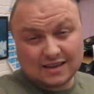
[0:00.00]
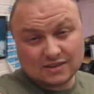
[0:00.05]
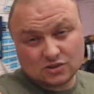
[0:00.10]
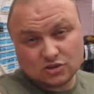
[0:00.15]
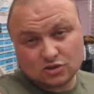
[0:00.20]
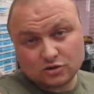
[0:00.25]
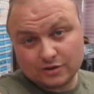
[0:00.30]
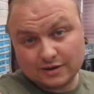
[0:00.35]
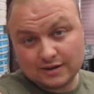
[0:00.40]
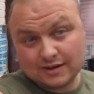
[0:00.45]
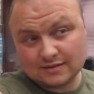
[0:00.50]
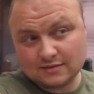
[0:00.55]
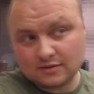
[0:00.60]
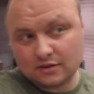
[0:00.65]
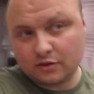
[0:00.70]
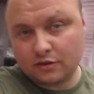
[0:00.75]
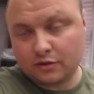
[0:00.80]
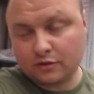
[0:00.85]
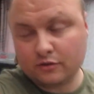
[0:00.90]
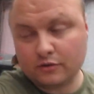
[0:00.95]
and so has
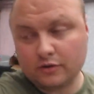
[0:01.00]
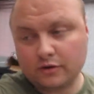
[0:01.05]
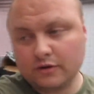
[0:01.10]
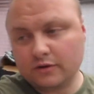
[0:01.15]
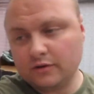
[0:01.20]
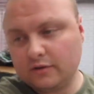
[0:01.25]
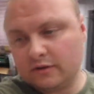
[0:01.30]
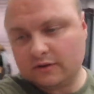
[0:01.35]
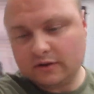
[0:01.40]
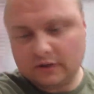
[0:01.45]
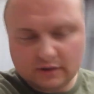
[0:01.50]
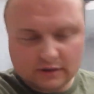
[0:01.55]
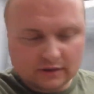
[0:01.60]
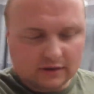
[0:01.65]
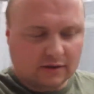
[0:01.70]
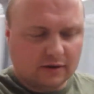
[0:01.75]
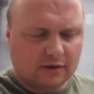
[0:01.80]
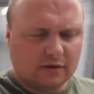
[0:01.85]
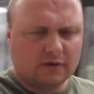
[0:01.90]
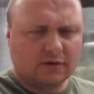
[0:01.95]
the thunder.
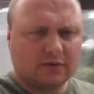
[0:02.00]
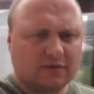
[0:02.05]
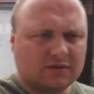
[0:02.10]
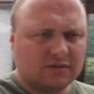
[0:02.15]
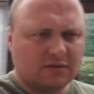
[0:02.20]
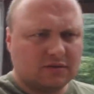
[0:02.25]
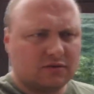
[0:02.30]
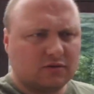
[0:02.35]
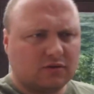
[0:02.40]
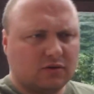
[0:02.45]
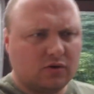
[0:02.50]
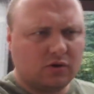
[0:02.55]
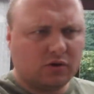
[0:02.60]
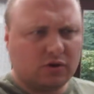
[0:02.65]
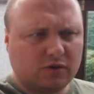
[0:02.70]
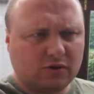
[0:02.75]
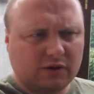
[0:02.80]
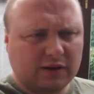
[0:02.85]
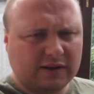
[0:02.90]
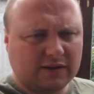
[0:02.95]
It's
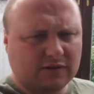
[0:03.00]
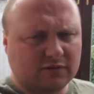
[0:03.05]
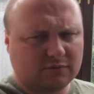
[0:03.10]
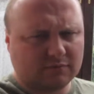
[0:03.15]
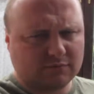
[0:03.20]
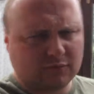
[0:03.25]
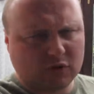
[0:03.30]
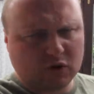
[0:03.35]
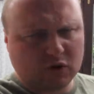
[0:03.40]
no less